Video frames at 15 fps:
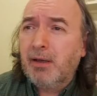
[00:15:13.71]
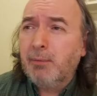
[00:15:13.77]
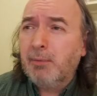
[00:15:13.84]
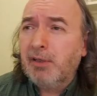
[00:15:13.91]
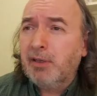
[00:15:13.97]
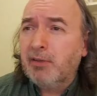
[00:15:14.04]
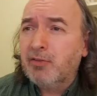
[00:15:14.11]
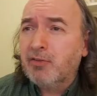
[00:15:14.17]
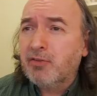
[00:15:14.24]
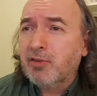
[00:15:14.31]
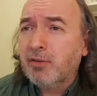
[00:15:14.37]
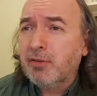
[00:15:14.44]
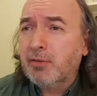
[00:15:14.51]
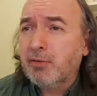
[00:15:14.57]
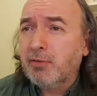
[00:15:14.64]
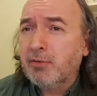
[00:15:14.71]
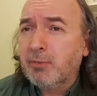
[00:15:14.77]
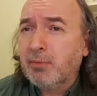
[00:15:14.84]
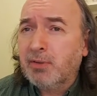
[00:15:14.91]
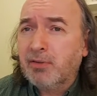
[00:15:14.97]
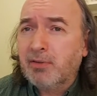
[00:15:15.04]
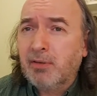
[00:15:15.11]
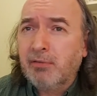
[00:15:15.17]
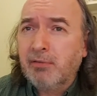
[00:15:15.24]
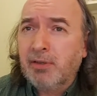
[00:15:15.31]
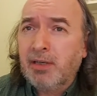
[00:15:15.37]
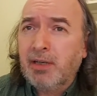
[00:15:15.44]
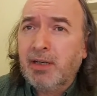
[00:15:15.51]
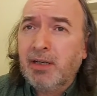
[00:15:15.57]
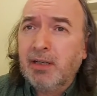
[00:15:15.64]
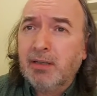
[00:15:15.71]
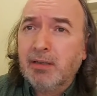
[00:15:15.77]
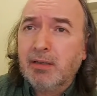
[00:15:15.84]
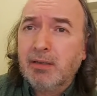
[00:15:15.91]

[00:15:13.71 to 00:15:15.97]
and we each choose to which degree